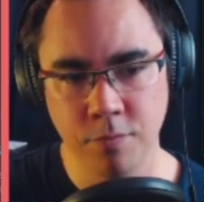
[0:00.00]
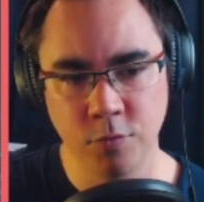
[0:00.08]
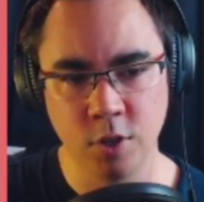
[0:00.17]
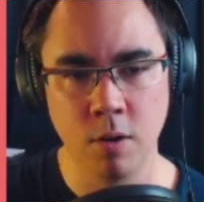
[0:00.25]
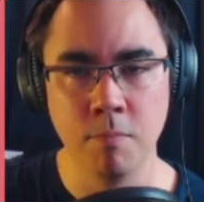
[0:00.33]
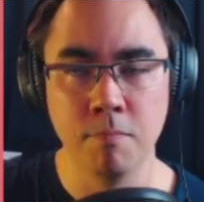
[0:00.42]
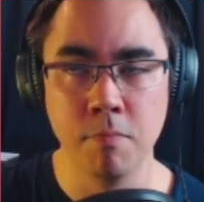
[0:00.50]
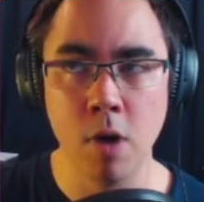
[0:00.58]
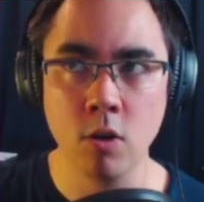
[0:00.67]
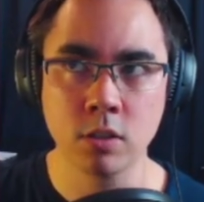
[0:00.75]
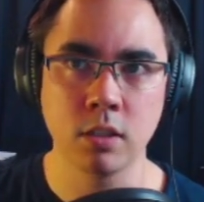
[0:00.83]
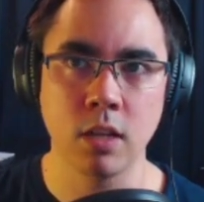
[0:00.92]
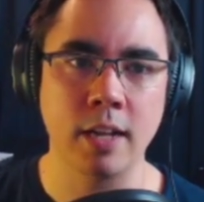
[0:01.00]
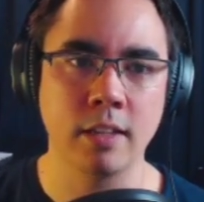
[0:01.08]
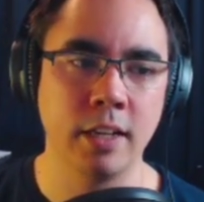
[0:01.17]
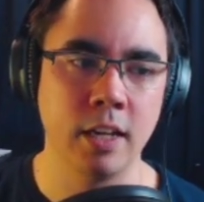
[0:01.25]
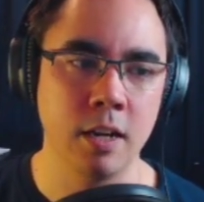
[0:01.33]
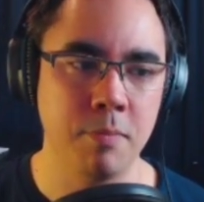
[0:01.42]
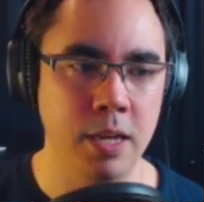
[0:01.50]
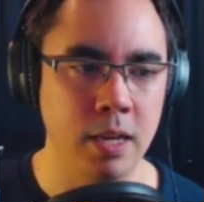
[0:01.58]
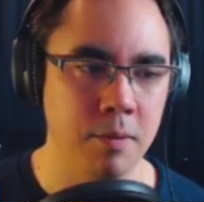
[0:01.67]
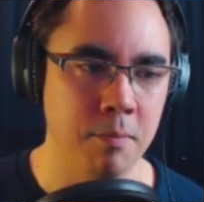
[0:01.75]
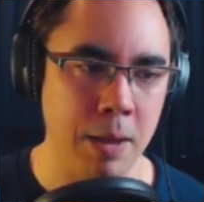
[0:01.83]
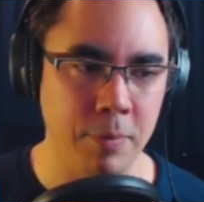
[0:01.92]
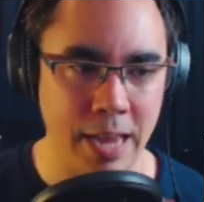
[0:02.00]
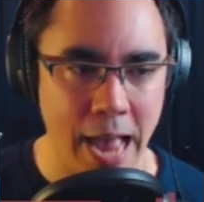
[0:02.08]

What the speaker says: They're most likely going to be maybe